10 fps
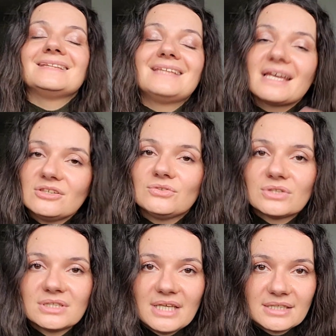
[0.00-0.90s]
then you
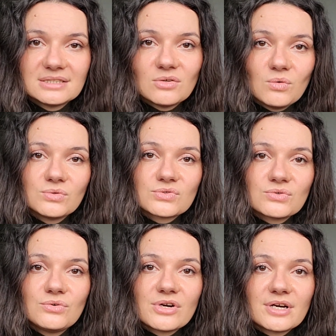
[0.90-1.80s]
connect the whole
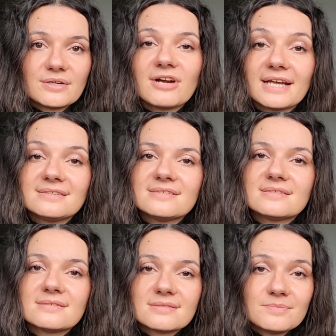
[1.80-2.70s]
score.
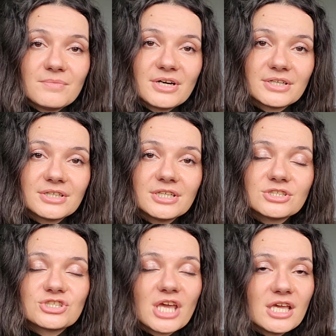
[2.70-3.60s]
Practice smarter,
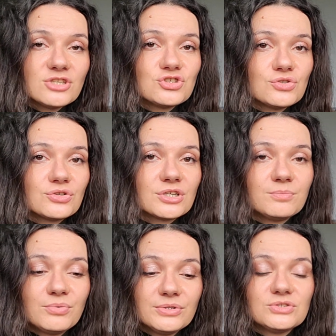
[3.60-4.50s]
change your
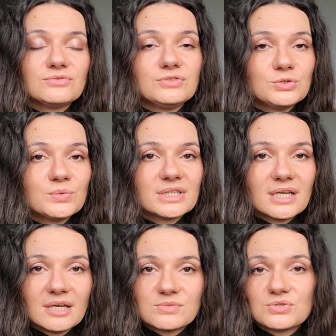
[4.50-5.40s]
point of view when it
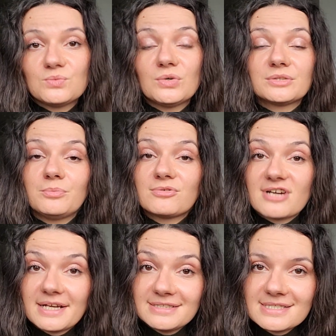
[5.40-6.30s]
comes to what
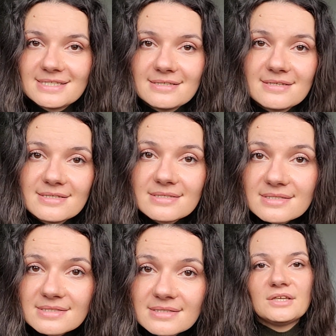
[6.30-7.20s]
practicing
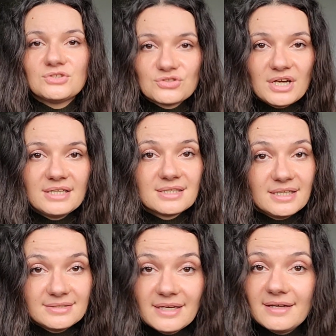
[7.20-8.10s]
is, and try it
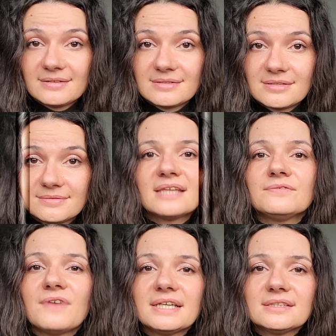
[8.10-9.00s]
like that. And
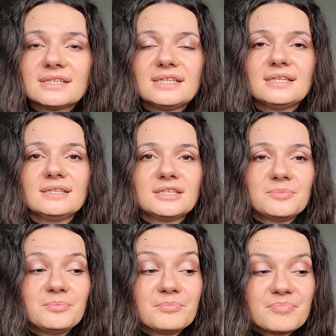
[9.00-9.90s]
finally,
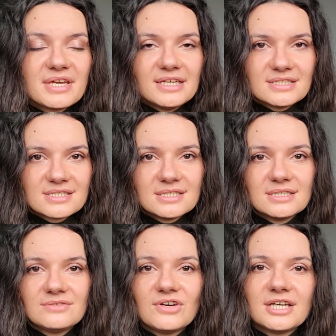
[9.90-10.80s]
the biggest
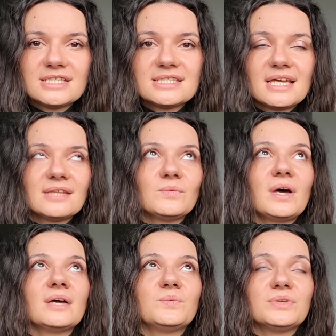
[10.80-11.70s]
advice, and
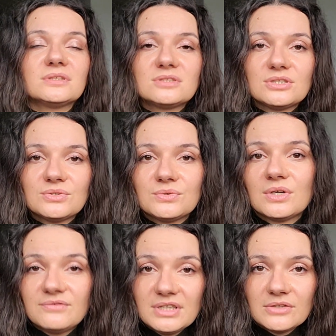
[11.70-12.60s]
I will do
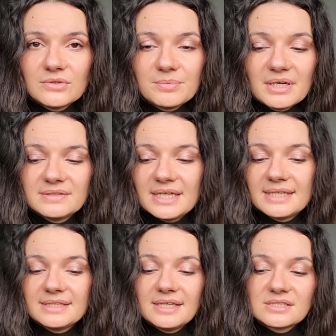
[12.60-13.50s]
a video about
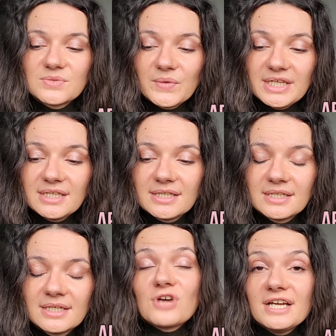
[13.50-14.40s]
that next week.
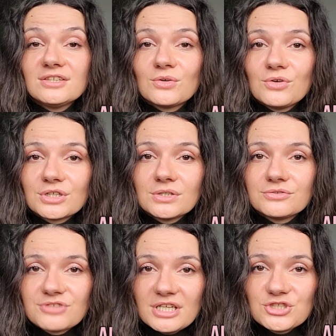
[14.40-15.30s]
Write choral
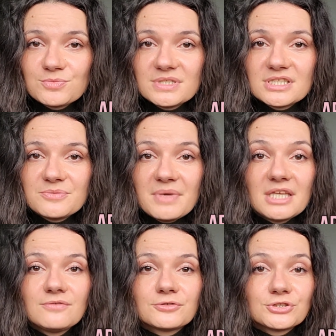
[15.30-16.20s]
arrangements
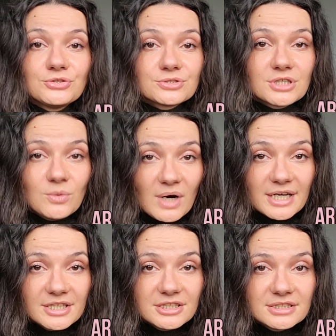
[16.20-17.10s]
made for your
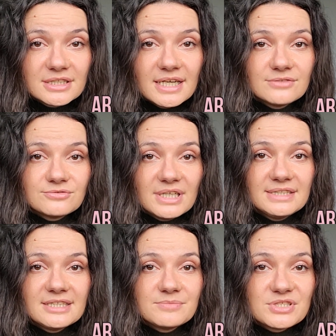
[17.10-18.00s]
choir and write
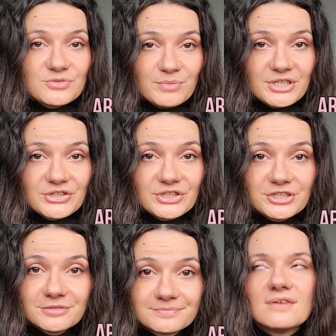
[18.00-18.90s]
them
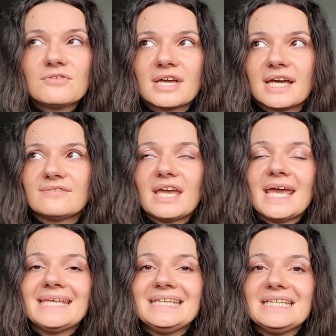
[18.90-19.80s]
smarter. If you have
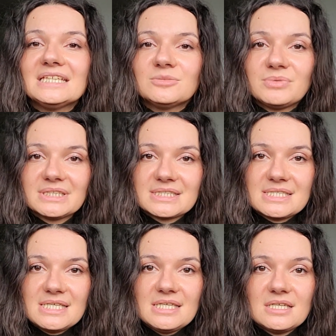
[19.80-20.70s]
any
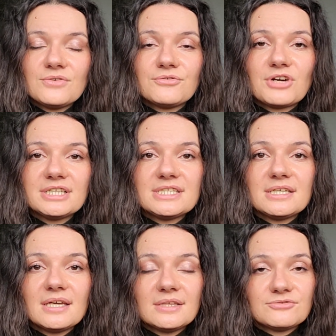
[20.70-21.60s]
ability of
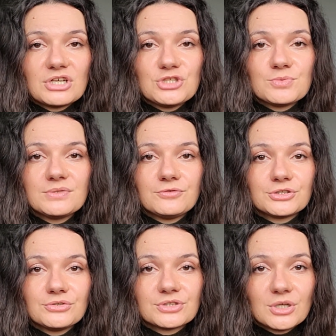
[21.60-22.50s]
writing an arrangement for
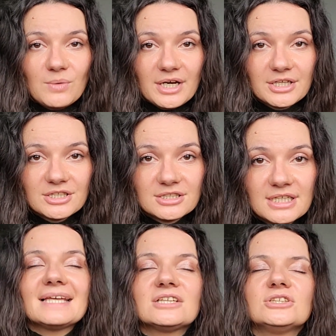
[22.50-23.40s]
your choir,
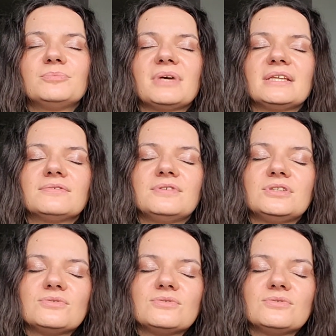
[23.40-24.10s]
that could benefit you